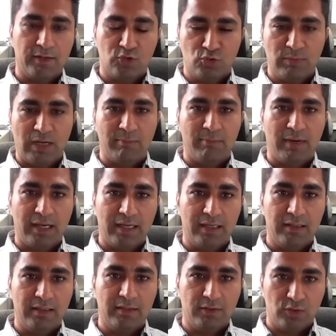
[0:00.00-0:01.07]
to my
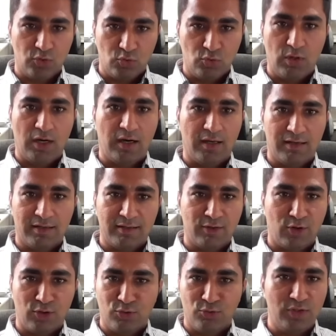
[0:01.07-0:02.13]
mind, you are
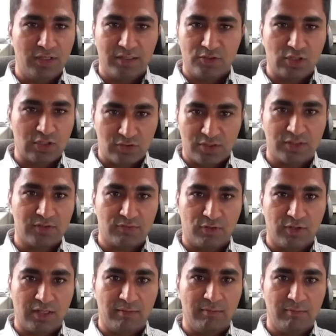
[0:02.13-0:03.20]
not doing justice
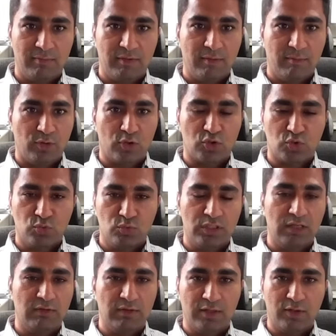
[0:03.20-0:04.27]
for them, because soon
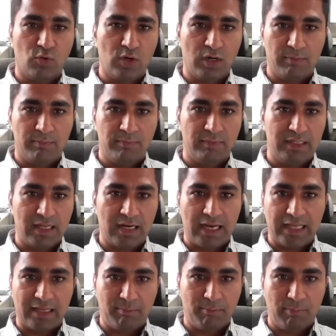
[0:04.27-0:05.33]
they will grow up. They are
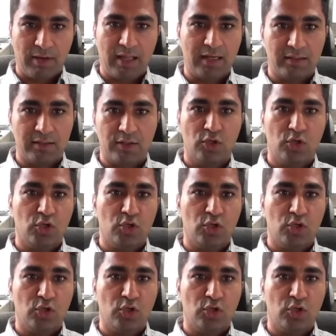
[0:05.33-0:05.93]
like a plant.